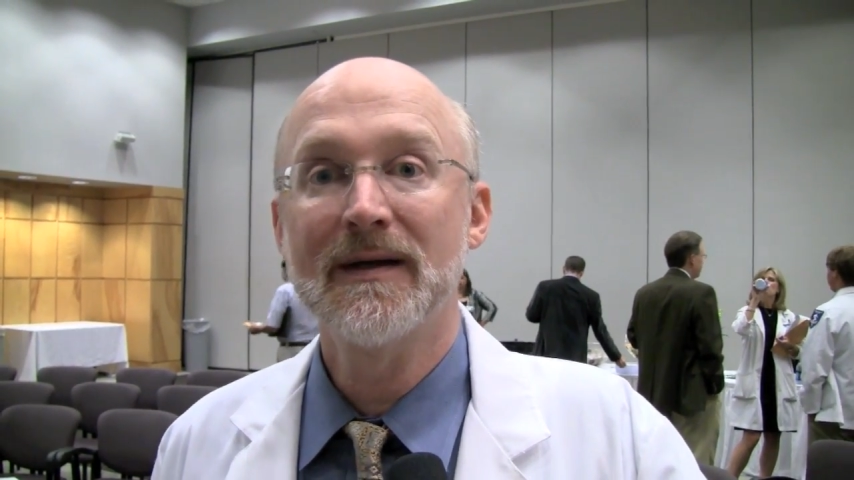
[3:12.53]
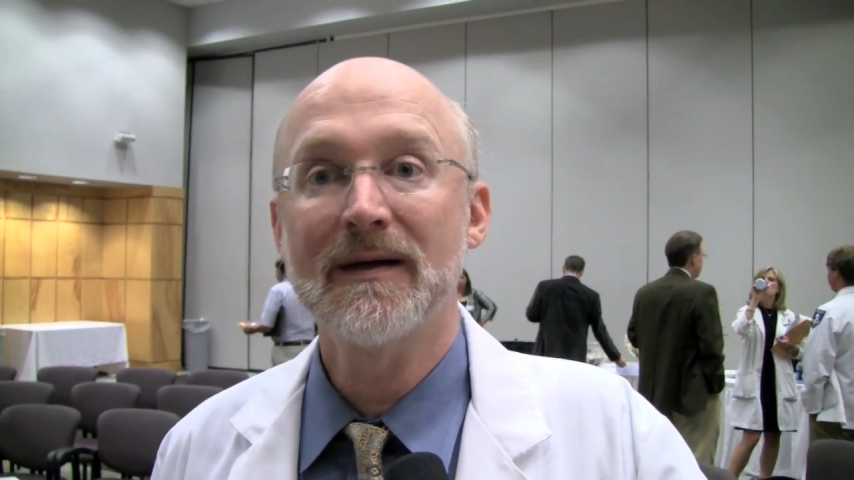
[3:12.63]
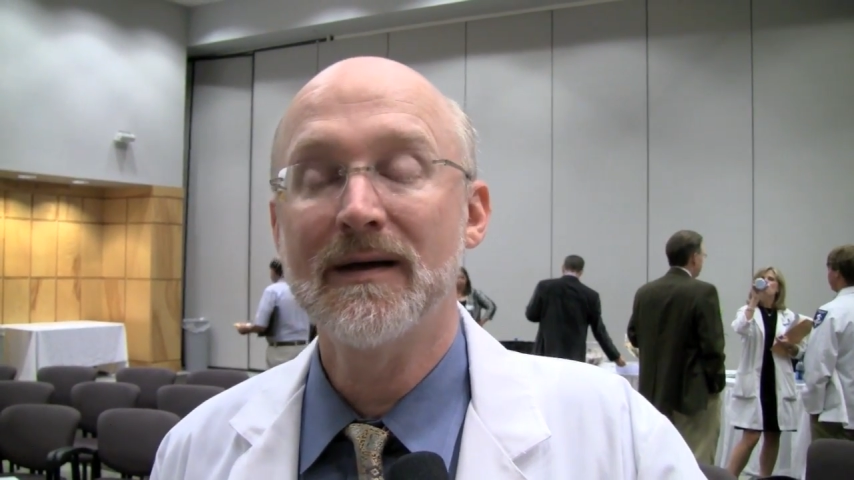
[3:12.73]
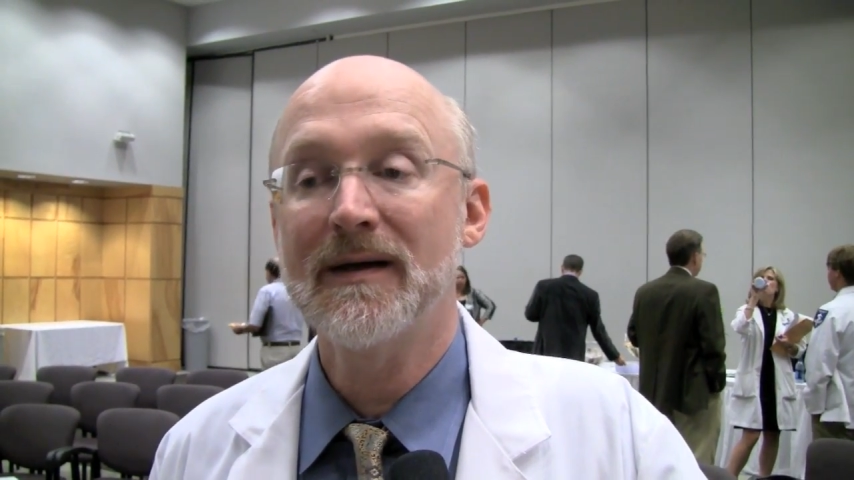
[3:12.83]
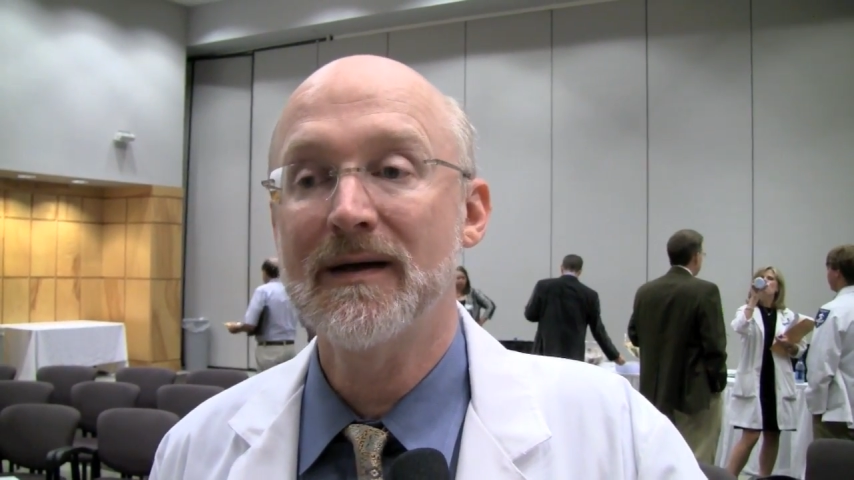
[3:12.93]

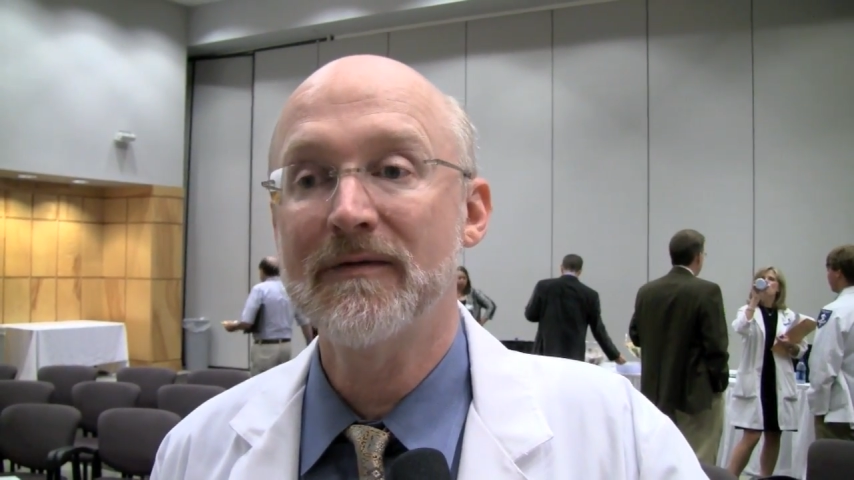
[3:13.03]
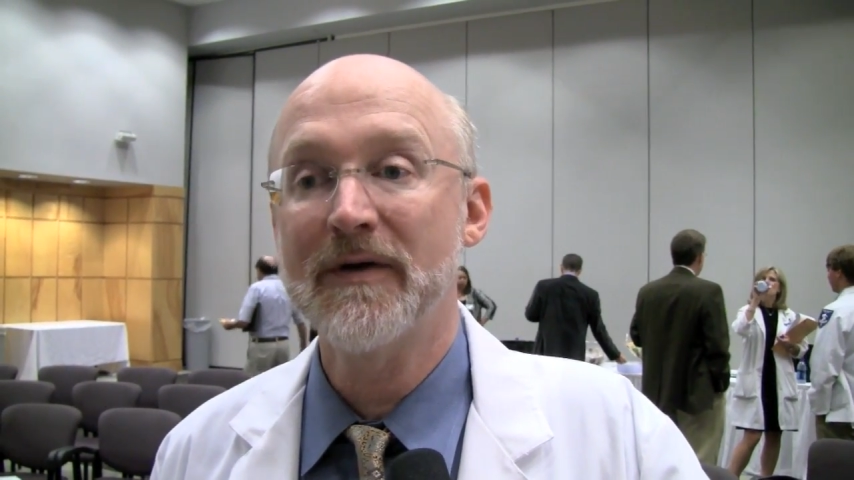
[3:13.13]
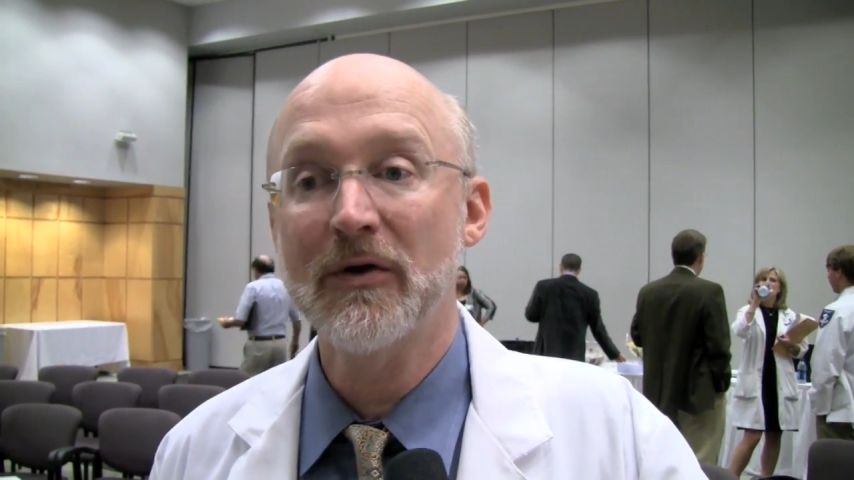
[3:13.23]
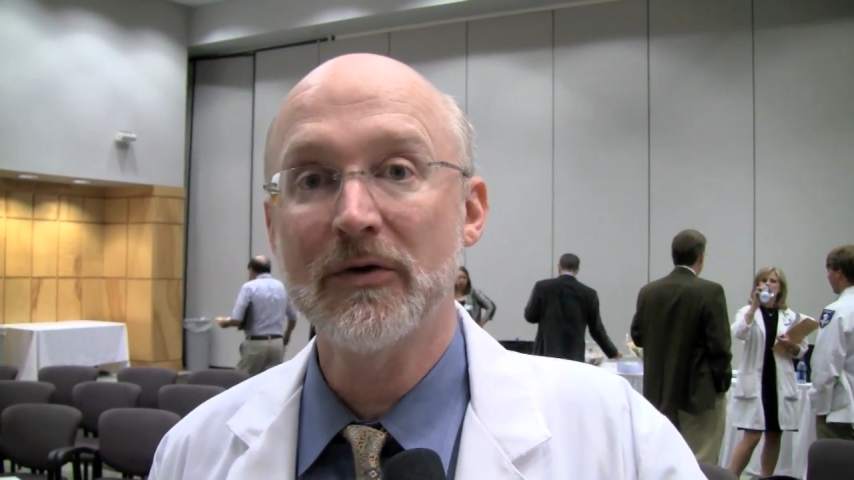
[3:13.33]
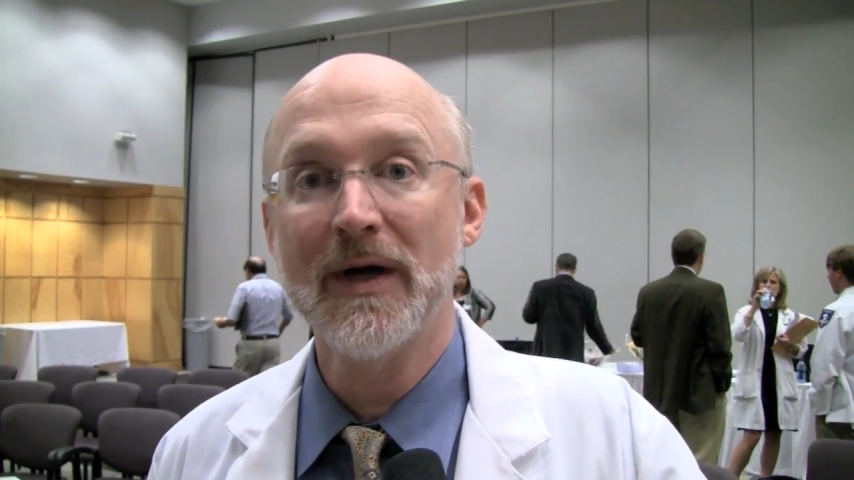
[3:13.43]
uh,
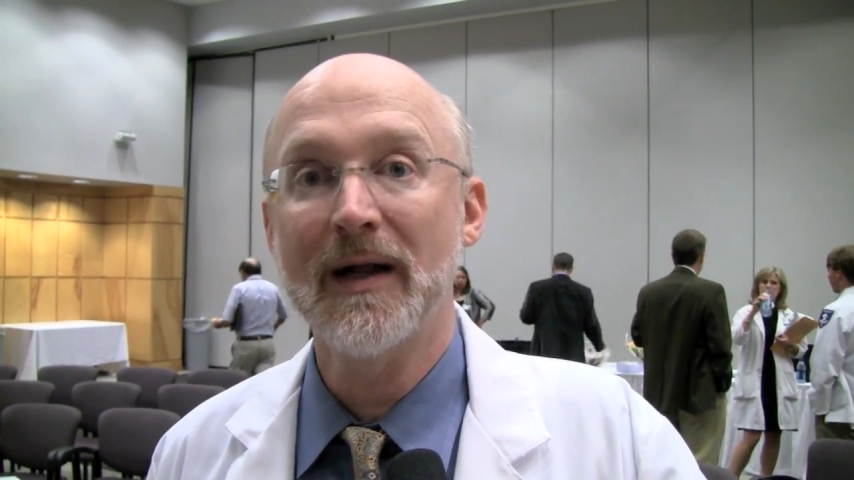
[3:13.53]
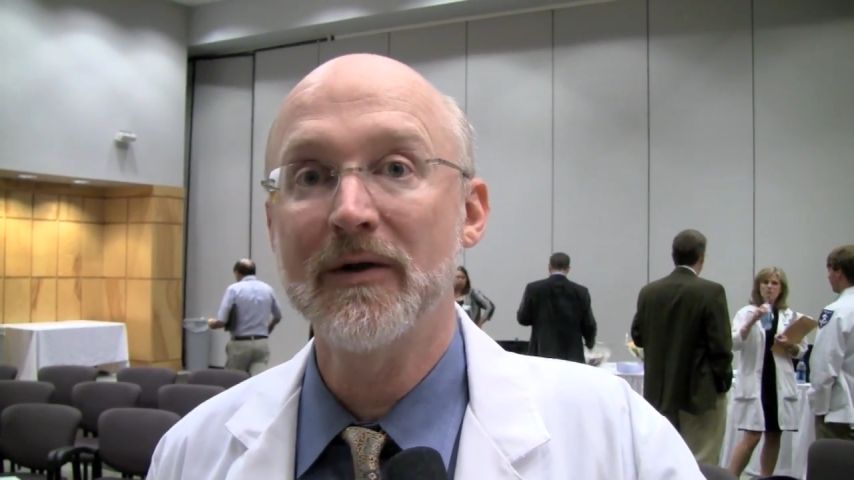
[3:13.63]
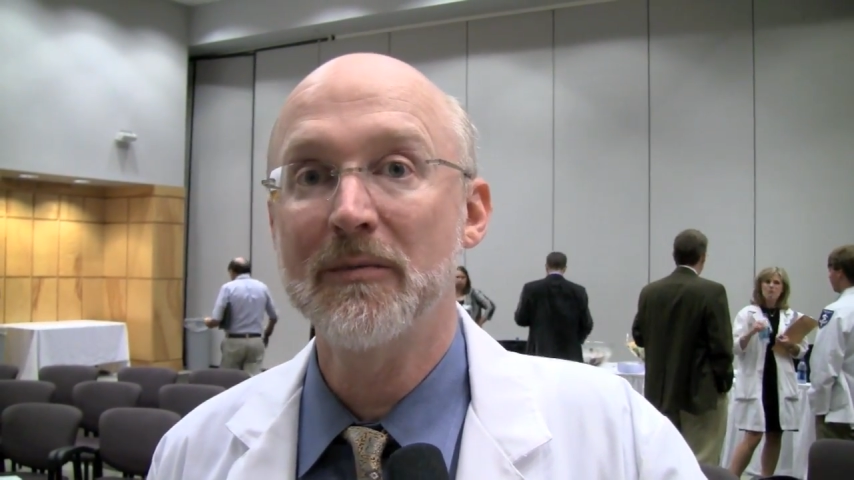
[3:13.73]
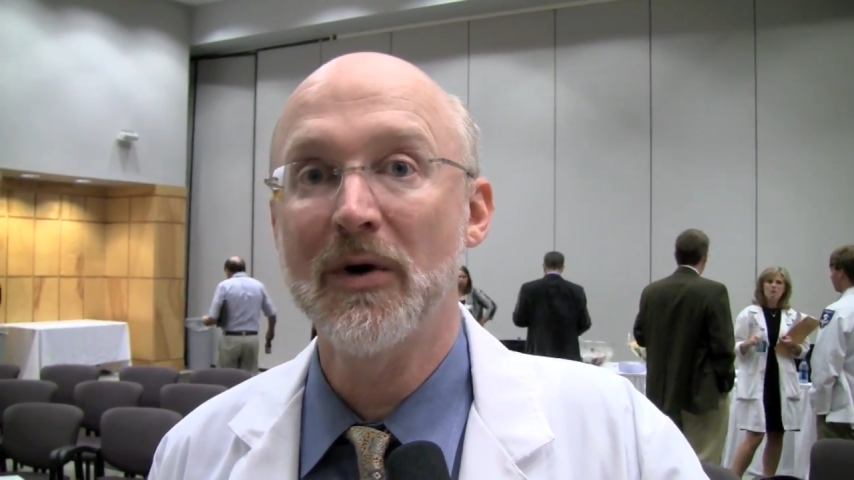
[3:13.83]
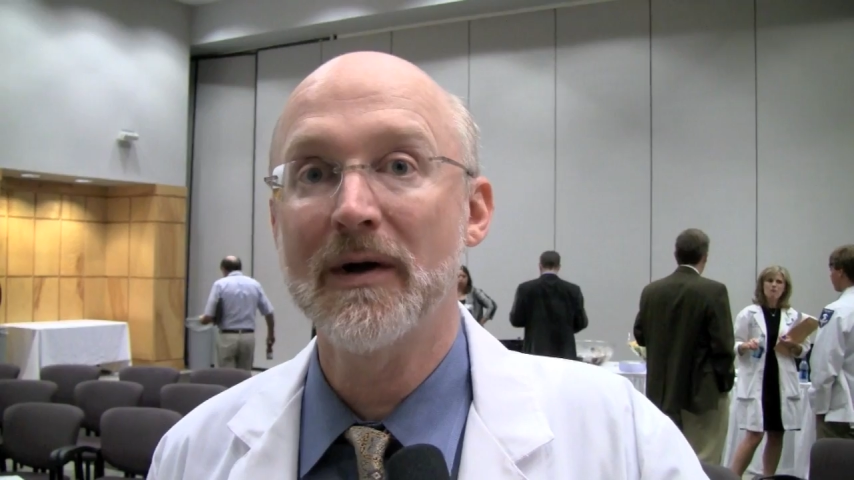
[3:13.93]
federal
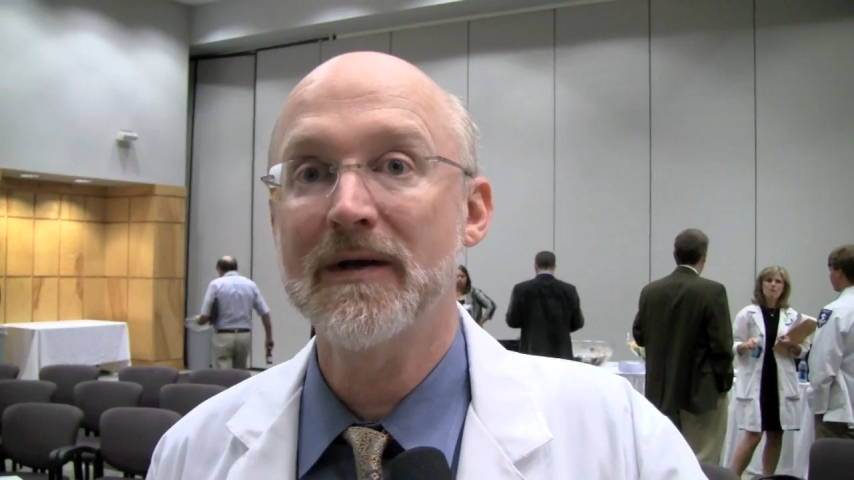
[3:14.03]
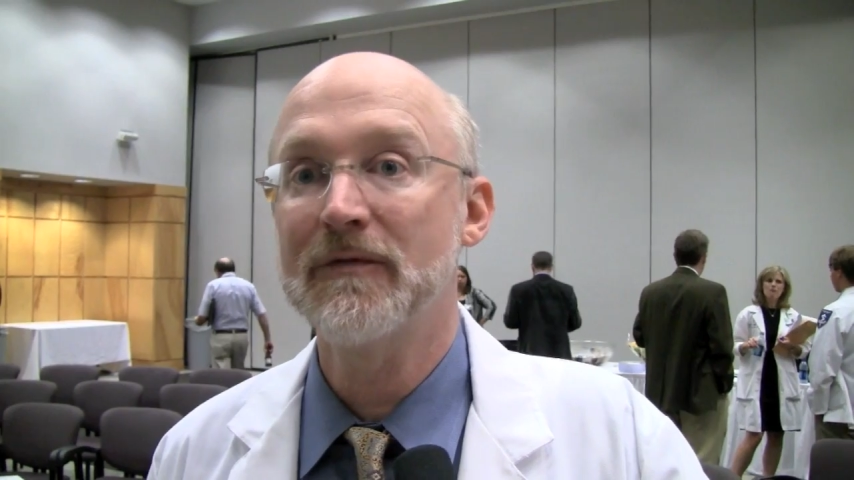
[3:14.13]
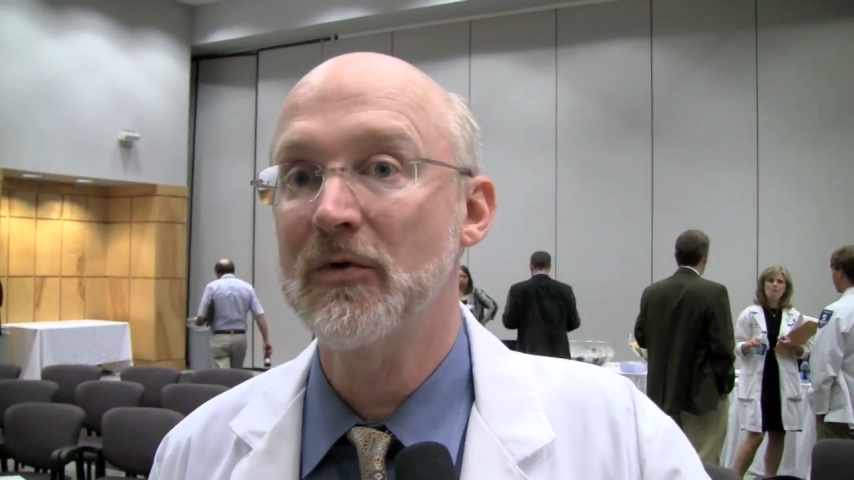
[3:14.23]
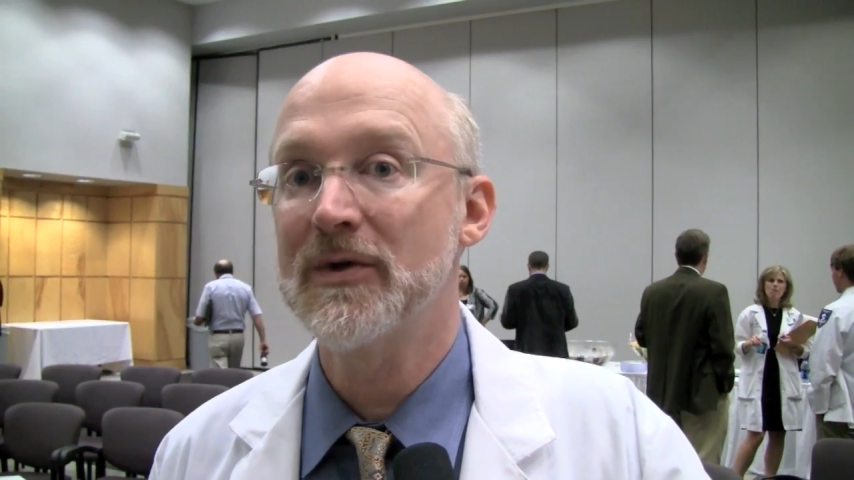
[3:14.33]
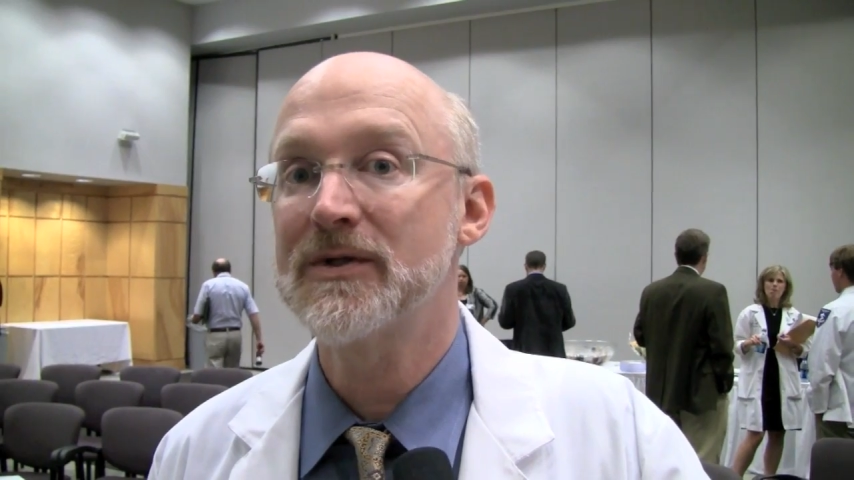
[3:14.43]
dollar brought in
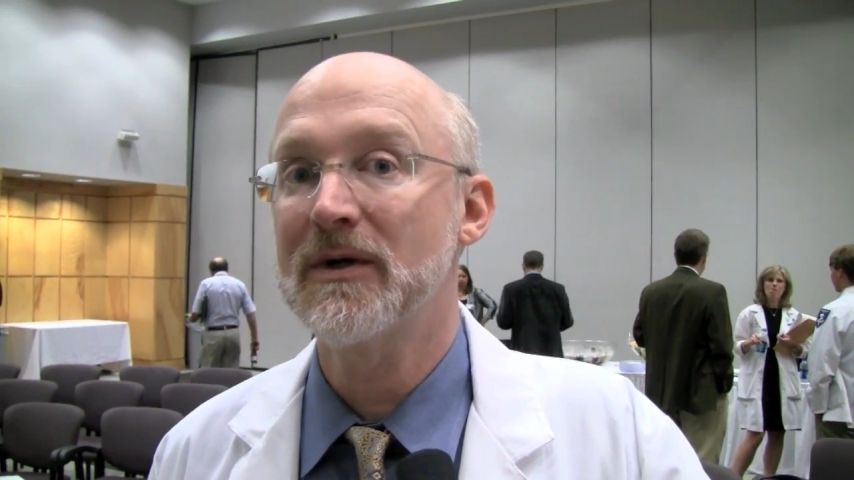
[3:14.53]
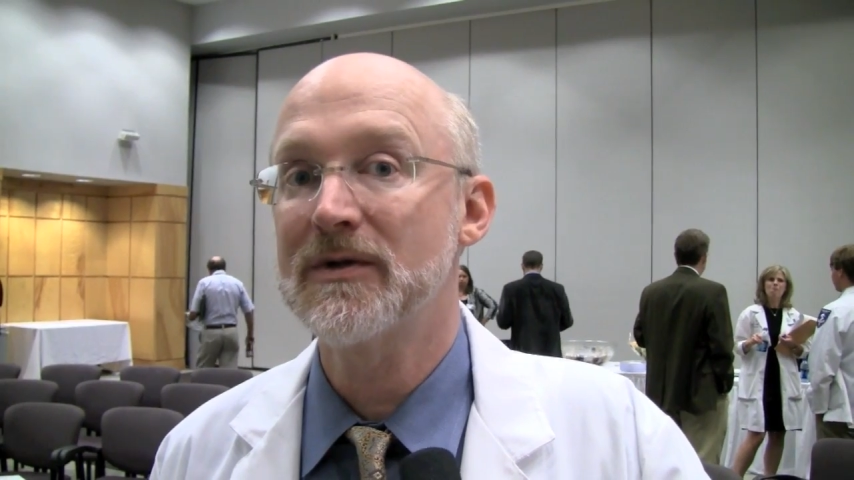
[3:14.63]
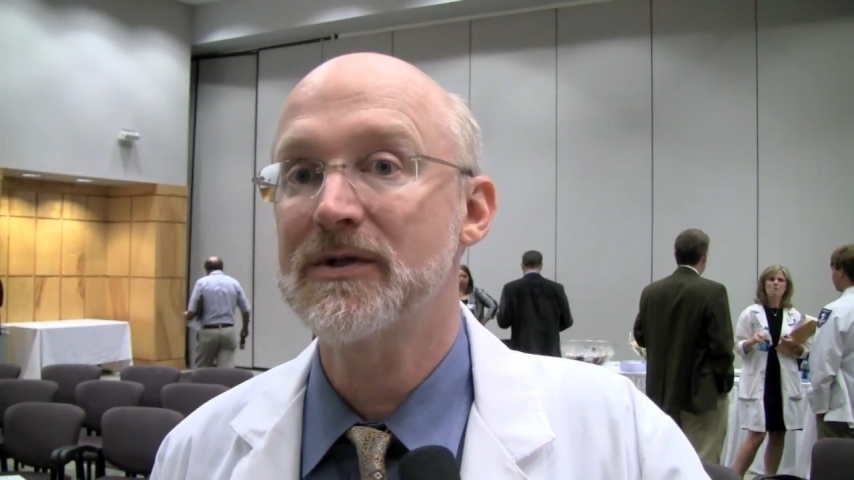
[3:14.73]
for research.